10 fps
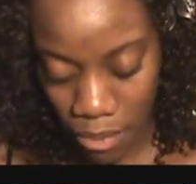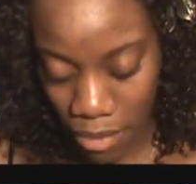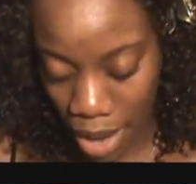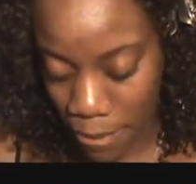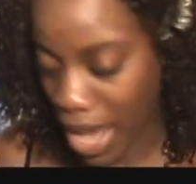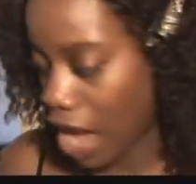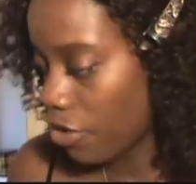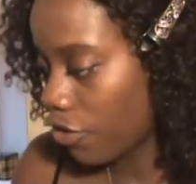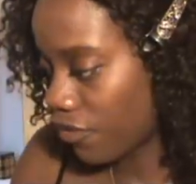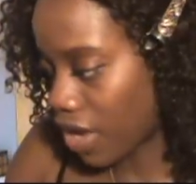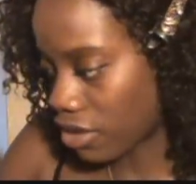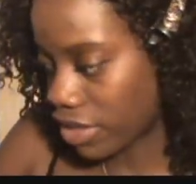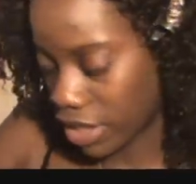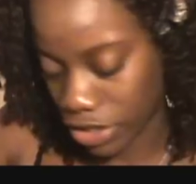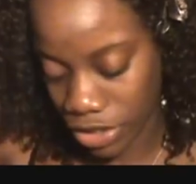my powder
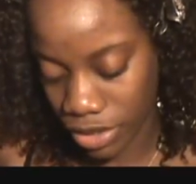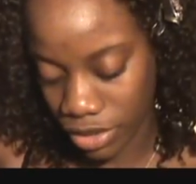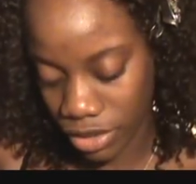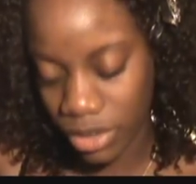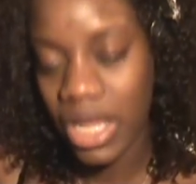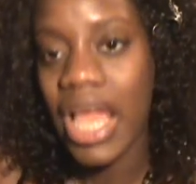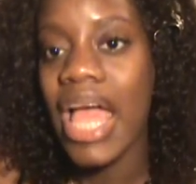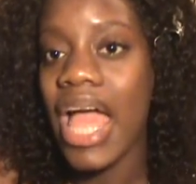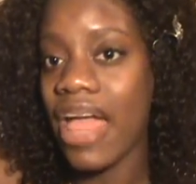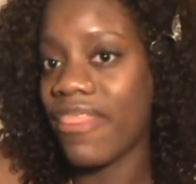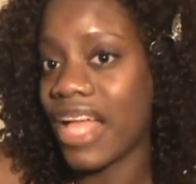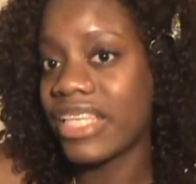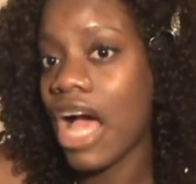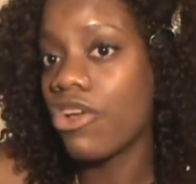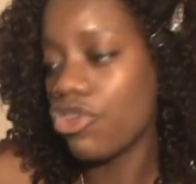foundation, and
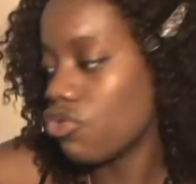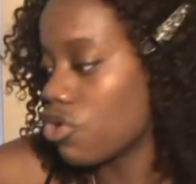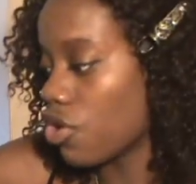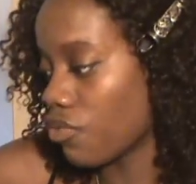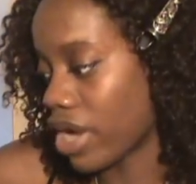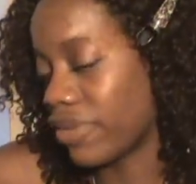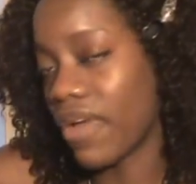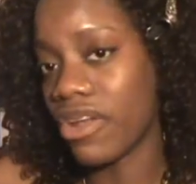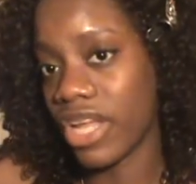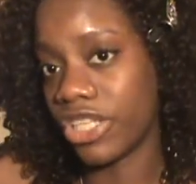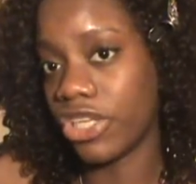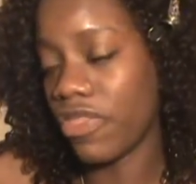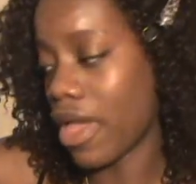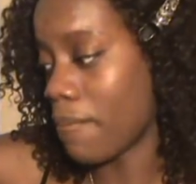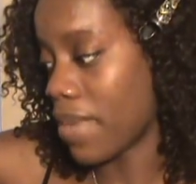that's how you correct
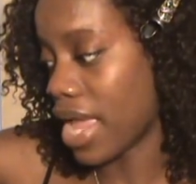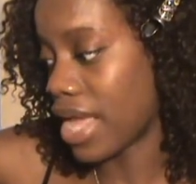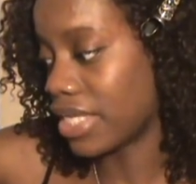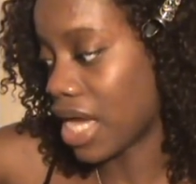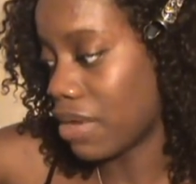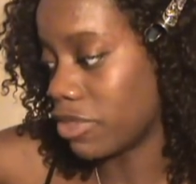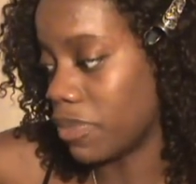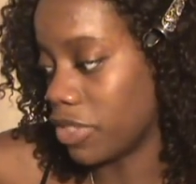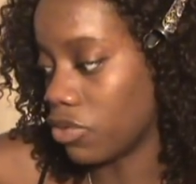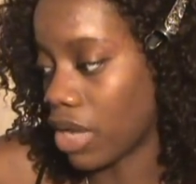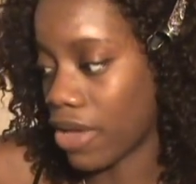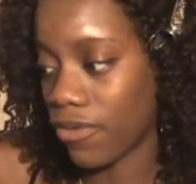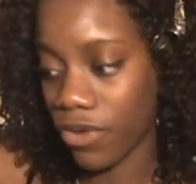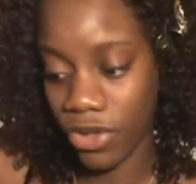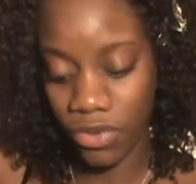foundation that may at times be too
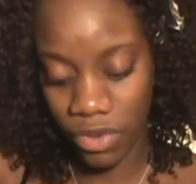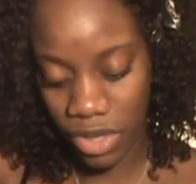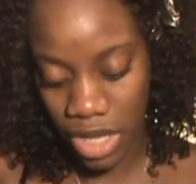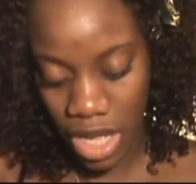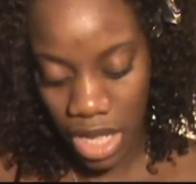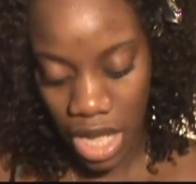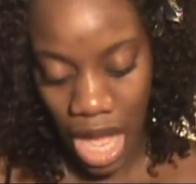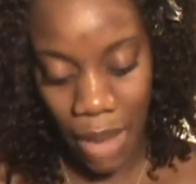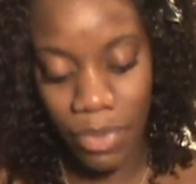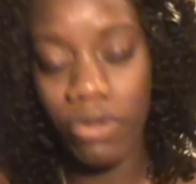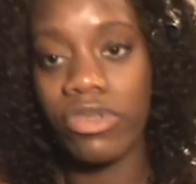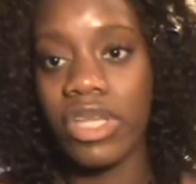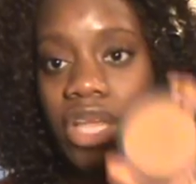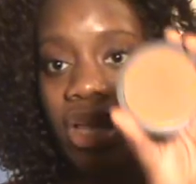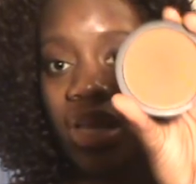light for you. I'm
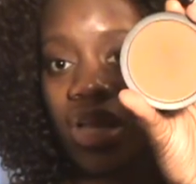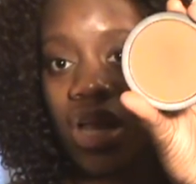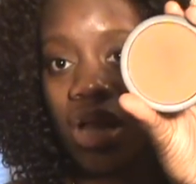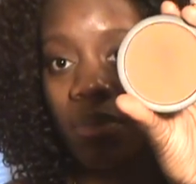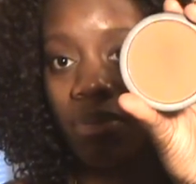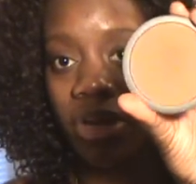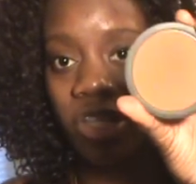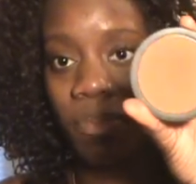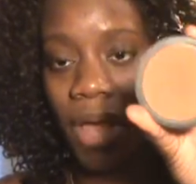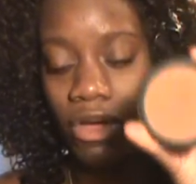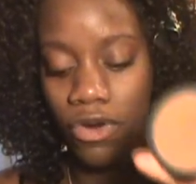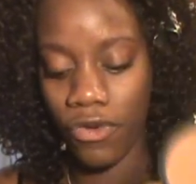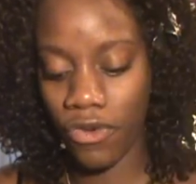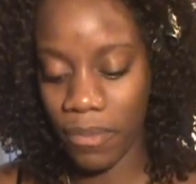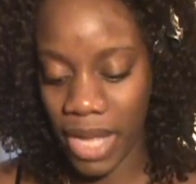using pressed
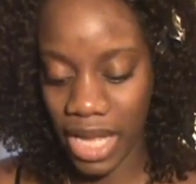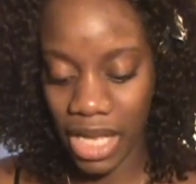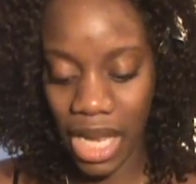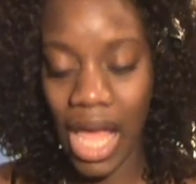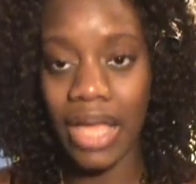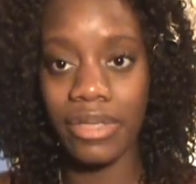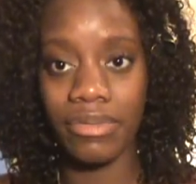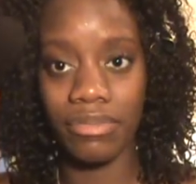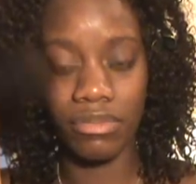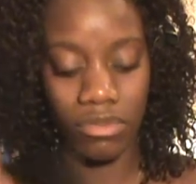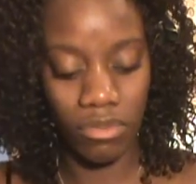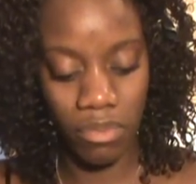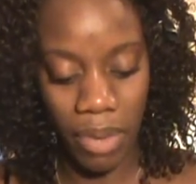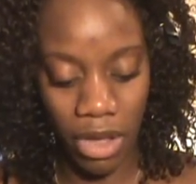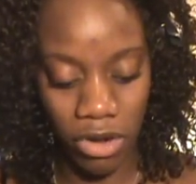powder from Inglot
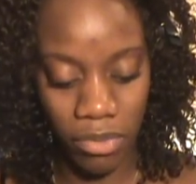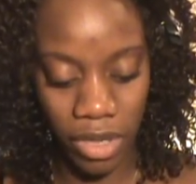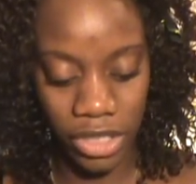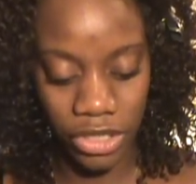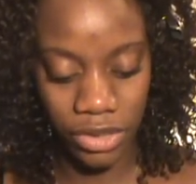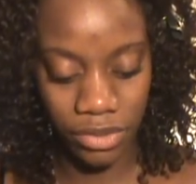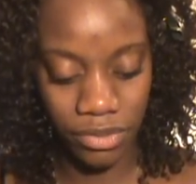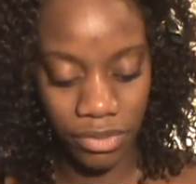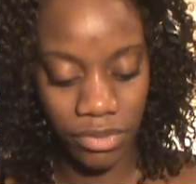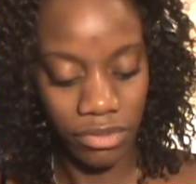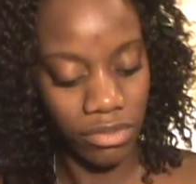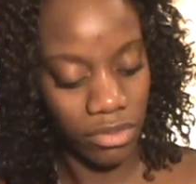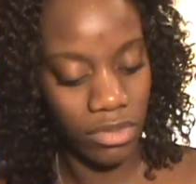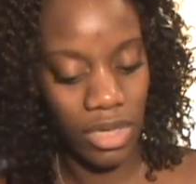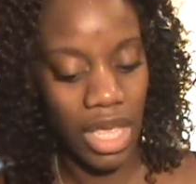powder brush,
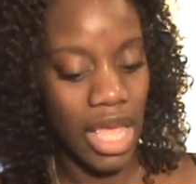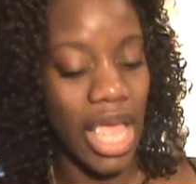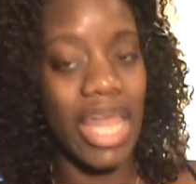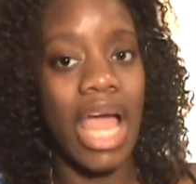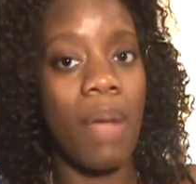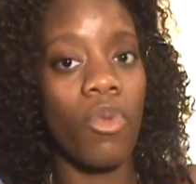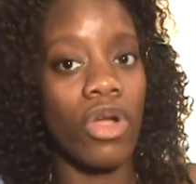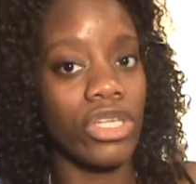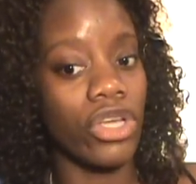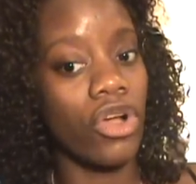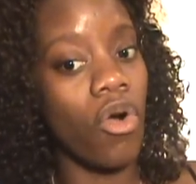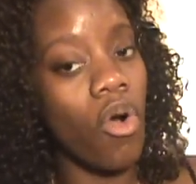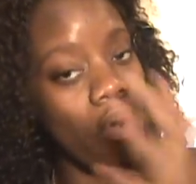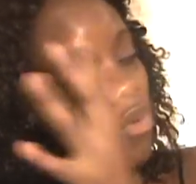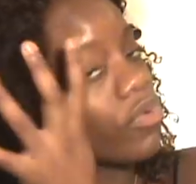and now I'm going to
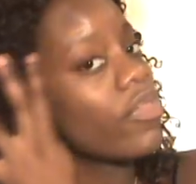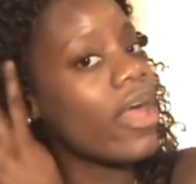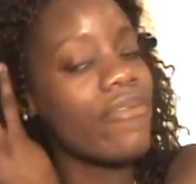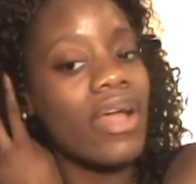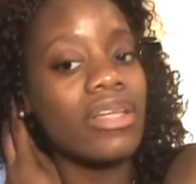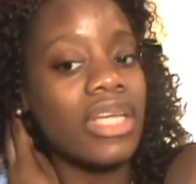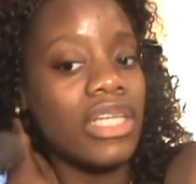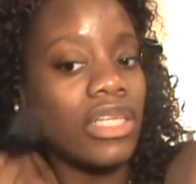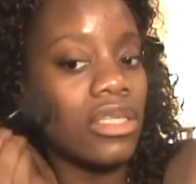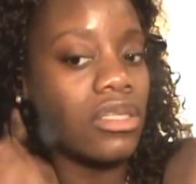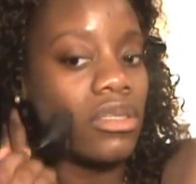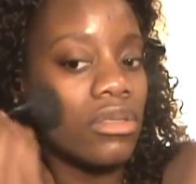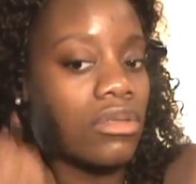go over that foundation,